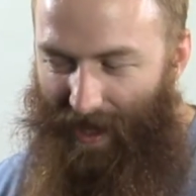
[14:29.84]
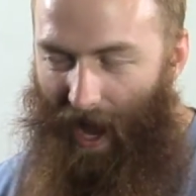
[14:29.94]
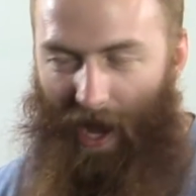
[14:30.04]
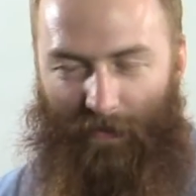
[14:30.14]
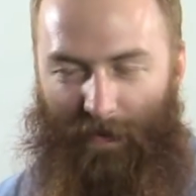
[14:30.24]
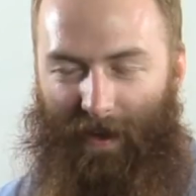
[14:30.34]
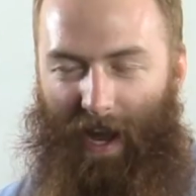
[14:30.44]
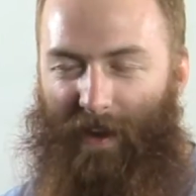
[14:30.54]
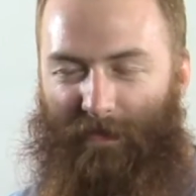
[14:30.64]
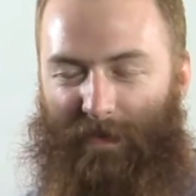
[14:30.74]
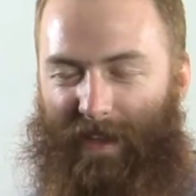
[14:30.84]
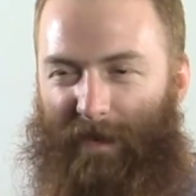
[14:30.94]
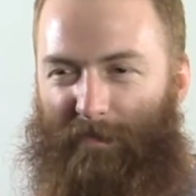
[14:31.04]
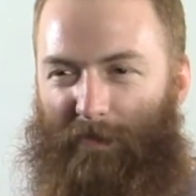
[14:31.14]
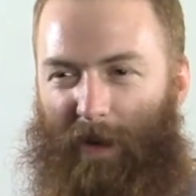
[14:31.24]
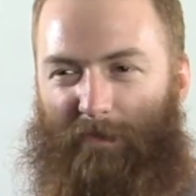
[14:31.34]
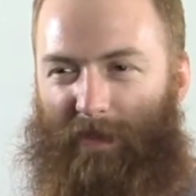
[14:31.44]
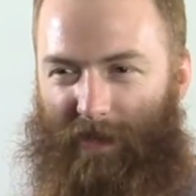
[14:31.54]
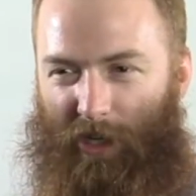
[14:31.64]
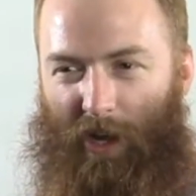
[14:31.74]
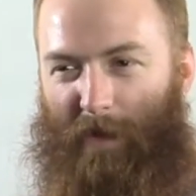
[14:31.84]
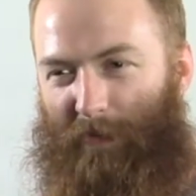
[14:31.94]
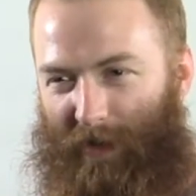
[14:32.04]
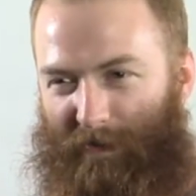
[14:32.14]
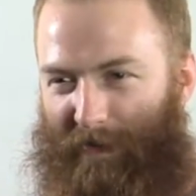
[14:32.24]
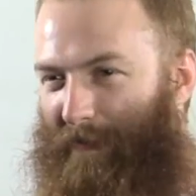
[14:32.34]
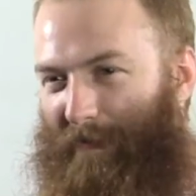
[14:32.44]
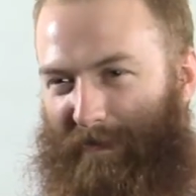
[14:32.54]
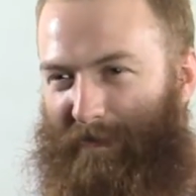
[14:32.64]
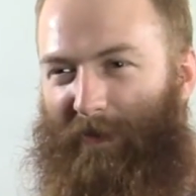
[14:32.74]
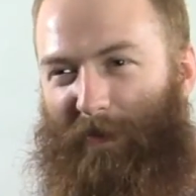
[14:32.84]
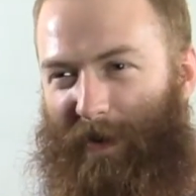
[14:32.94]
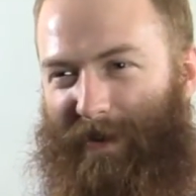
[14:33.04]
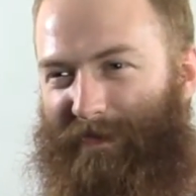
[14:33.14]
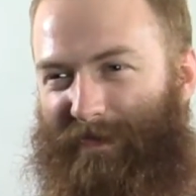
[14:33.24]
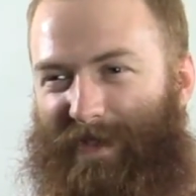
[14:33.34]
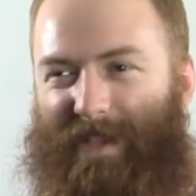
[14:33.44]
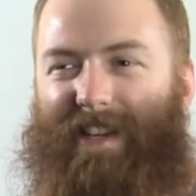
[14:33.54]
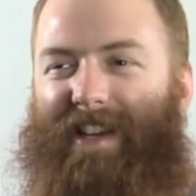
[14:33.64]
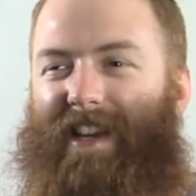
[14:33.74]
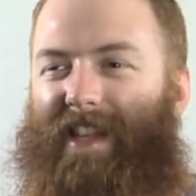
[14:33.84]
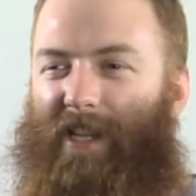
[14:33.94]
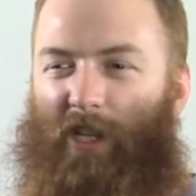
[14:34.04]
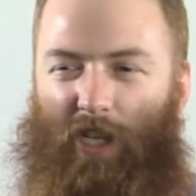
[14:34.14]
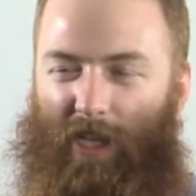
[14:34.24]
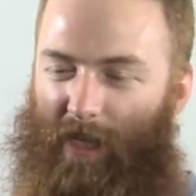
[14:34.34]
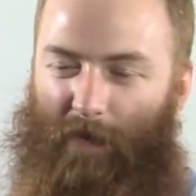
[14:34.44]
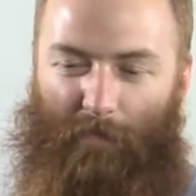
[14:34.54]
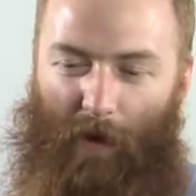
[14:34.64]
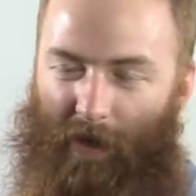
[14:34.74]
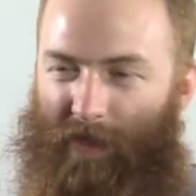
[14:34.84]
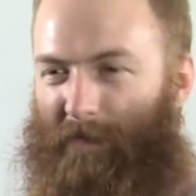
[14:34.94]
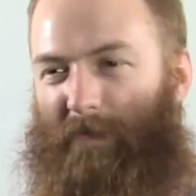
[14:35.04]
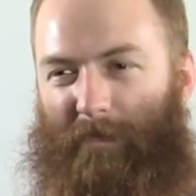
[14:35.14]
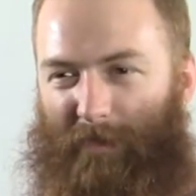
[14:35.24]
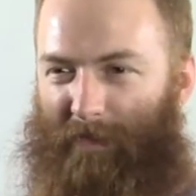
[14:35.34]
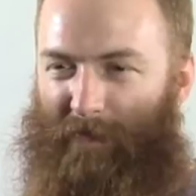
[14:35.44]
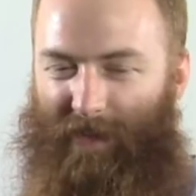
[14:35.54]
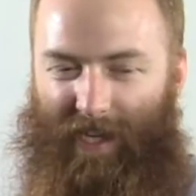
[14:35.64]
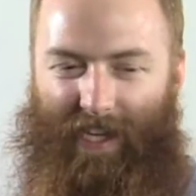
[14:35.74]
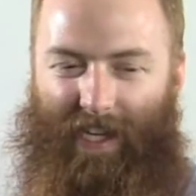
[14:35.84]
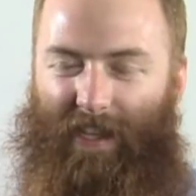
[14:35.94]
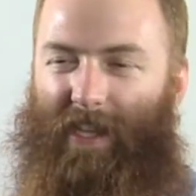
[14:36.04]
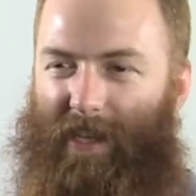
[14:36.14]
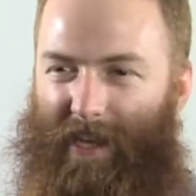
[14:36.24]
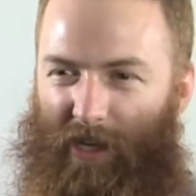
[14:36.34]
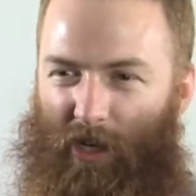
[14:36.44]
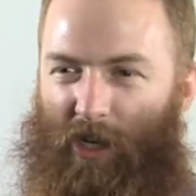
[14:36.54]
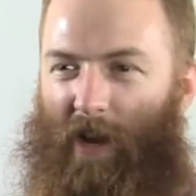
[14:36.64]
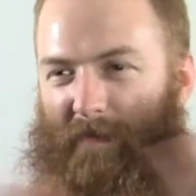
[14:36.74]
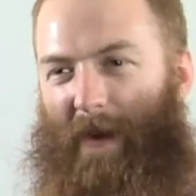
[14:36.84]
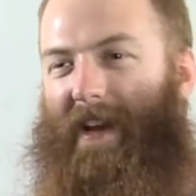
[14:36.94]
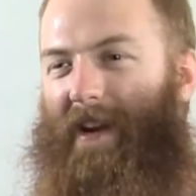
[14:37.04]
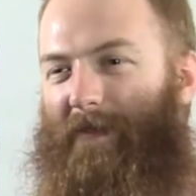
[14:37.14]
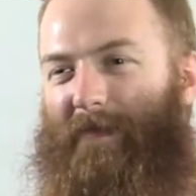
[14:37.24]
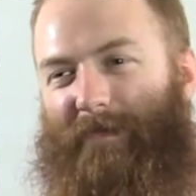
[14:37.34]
I've played butt plug shot put with people before. I just punched a butt plug in and then they just shot it back out.